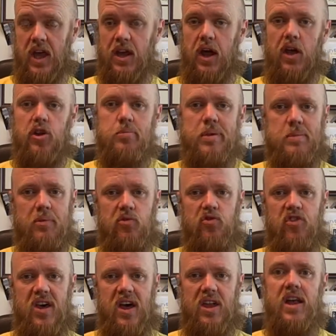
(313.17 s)
And other people
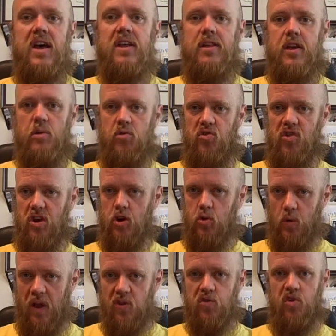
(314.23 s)
said that it was an
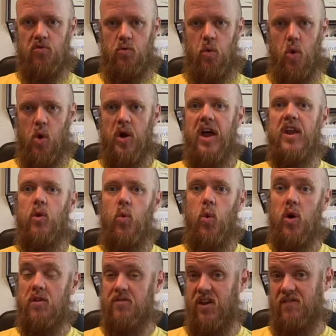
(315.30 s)
aggressive war and a
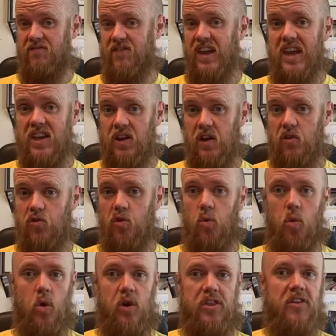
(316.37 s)
war of convenience, a
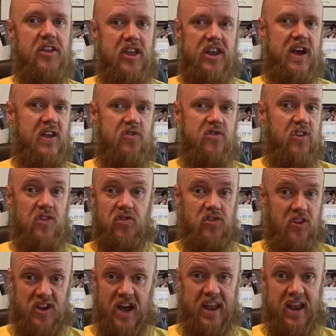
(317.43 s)
war that the United States
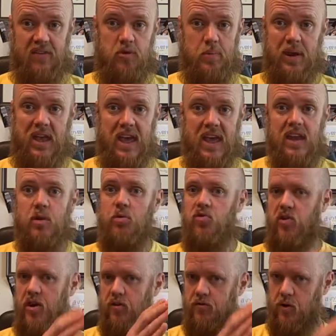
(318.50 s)
did not have to begin and was
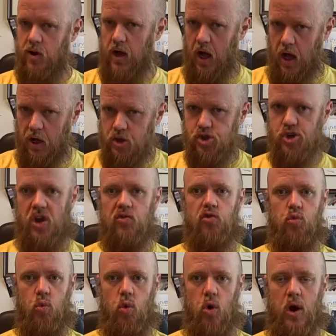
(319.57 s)
therefore an
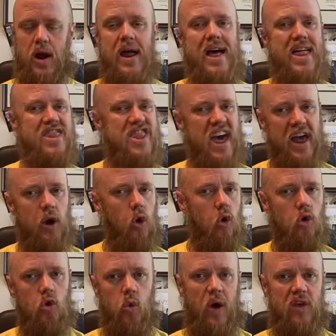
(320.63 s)
unjust war. That whole
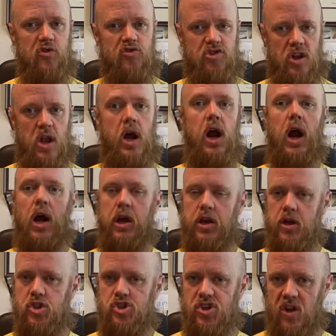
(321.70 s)
question, are
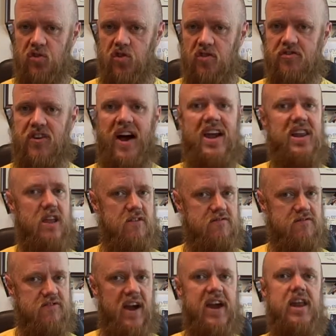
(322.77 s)
you justified in
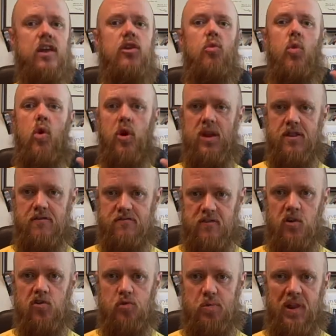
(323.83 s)
fighting the war in the
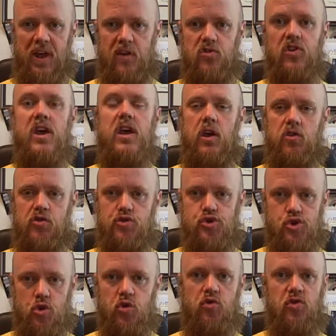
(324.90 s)
first place, is
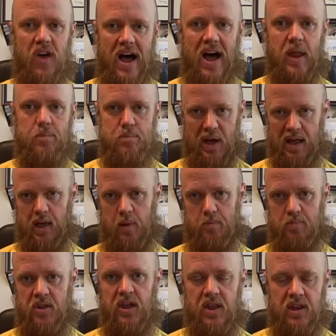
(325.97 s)
jus ad bellum.
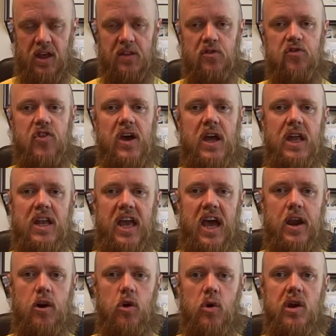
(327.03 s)
Now the second
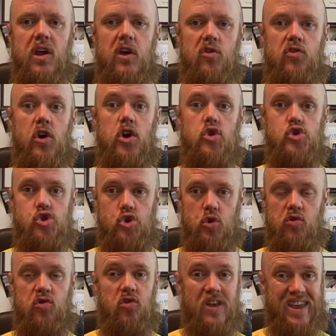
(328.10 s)
category is
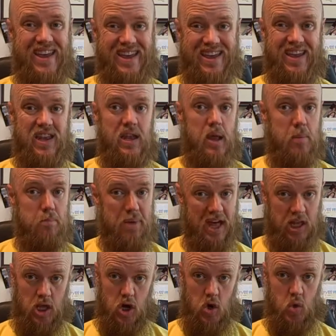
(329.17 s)
jus in
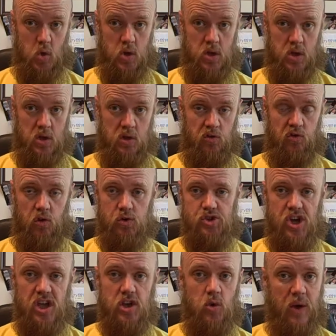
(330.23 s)
bello. So
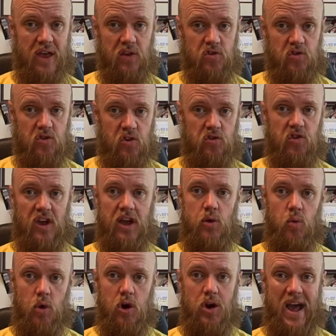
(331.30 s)
J-U-S,
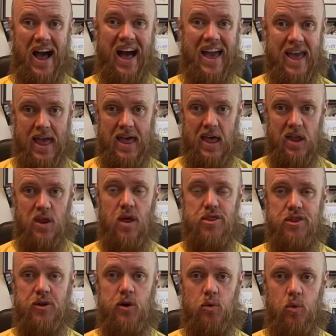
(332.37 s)
second word I-N,
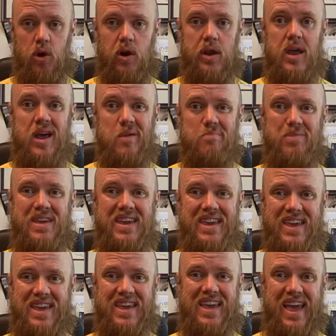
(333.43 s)
third word
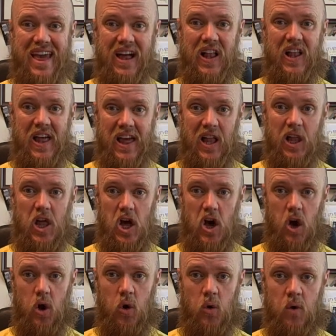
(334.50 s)

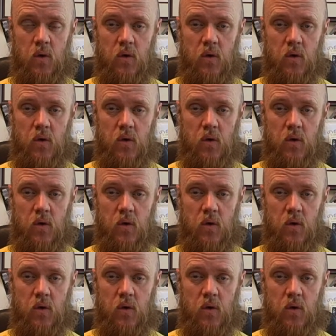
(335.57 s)
B-E-L-L-O.